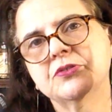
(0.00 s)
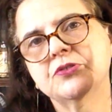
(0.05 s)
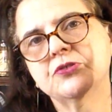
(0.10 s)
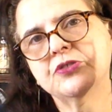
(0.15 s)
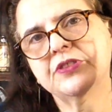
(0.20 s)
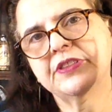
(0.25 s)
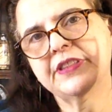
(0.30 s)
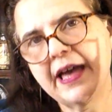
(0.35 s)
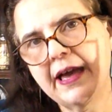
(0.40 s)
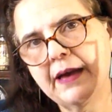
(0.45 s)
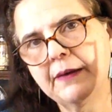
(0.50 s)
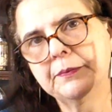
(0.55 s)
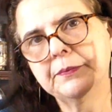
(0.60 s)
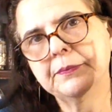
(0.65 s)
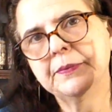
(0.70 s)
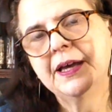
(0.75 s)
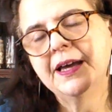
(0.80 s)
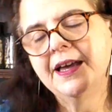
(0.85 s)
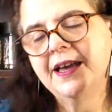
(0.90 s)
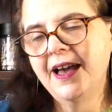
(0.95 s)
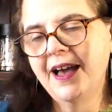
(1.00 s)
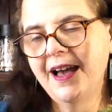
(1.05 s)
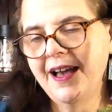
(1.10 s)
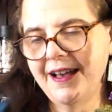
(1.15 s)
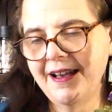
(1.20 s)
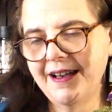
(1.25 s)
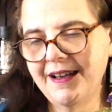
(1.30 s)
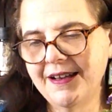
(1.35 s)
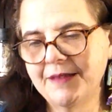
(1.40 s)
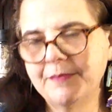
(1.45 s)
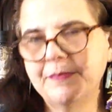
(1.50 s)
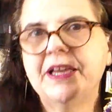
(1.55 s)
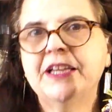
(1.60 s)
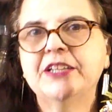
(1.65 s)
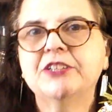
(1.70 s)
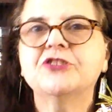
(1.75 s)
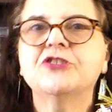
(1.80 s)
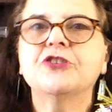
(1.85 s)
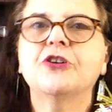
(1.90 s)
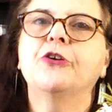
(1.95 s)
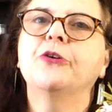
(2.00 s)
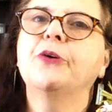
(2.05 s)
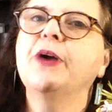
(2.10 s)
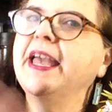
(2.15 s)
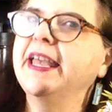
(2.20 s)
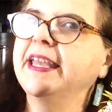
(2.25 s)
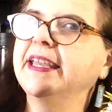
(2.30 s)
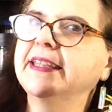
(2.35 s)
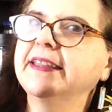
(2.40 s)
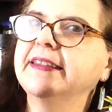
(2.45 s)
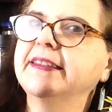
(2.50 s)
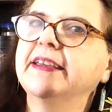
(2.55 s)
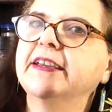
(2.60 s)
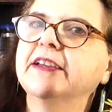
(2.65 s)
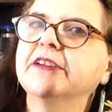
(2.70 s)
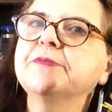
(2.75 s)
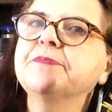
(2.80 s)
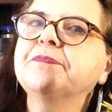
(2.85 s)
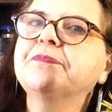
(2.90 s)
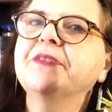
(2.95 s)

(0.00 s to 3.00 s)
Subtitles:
to them. And so hang in there.